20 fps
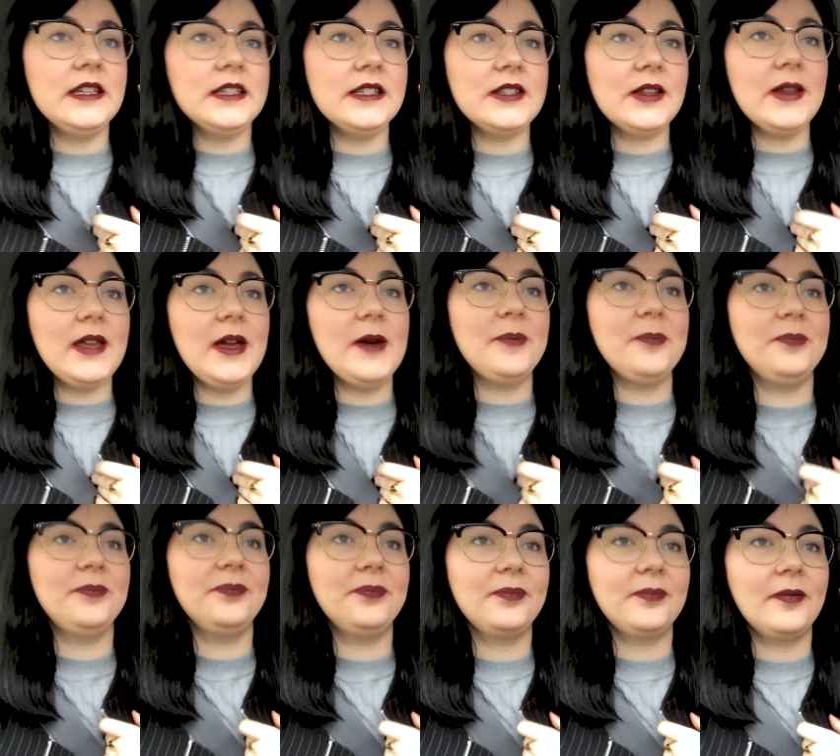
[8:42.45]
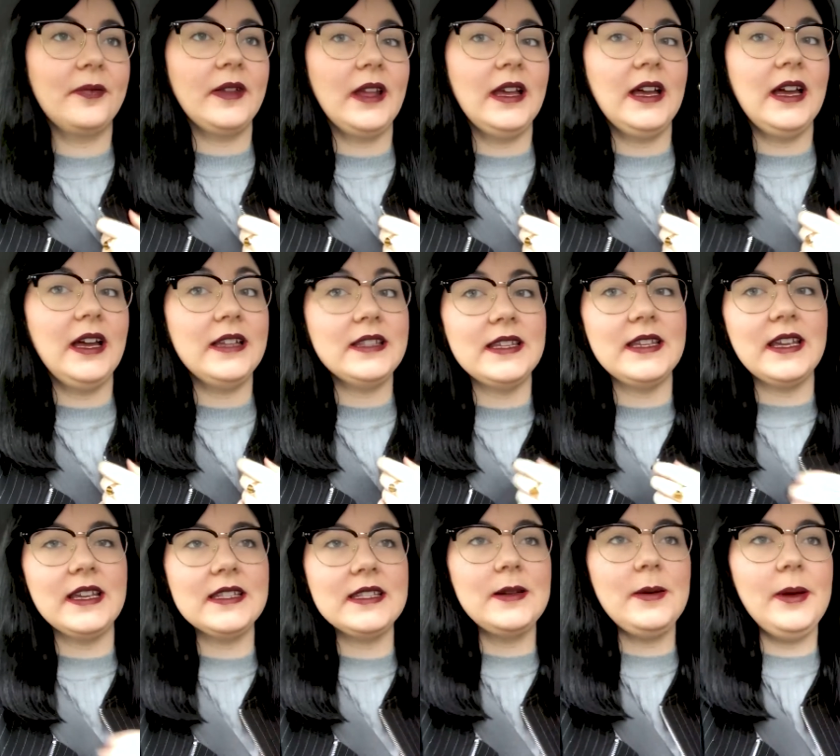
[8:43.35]
So yeah, see
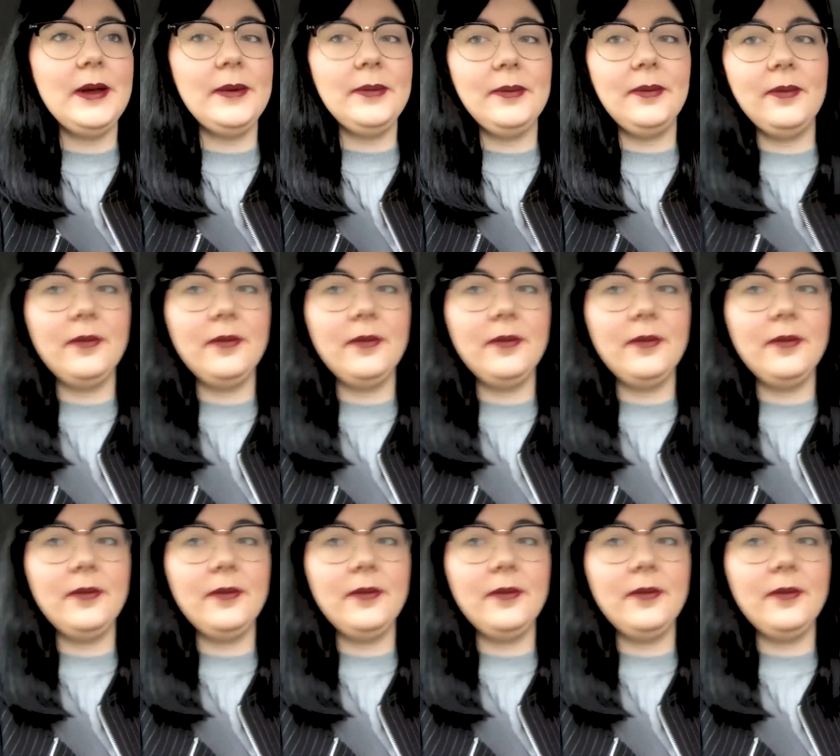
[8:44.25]
you guys in a bit.